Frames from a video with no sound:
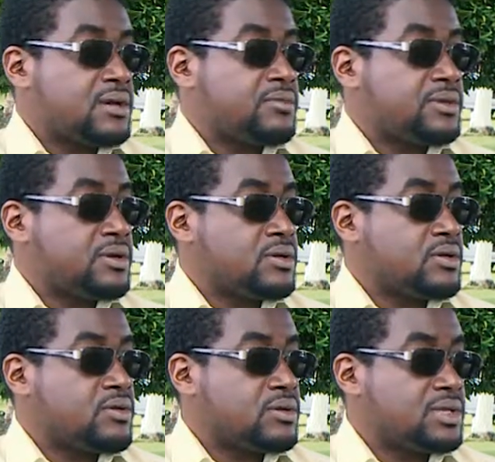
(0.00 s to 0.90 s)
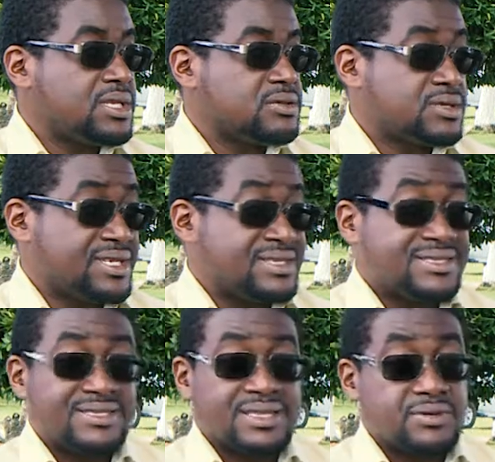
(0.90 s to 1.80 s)
We're not going to call names
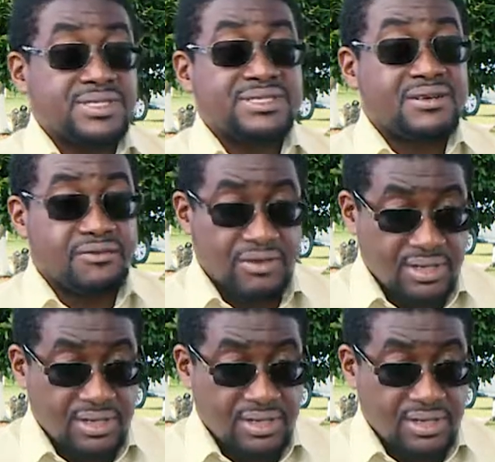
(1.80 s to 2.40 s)
because there were several. Like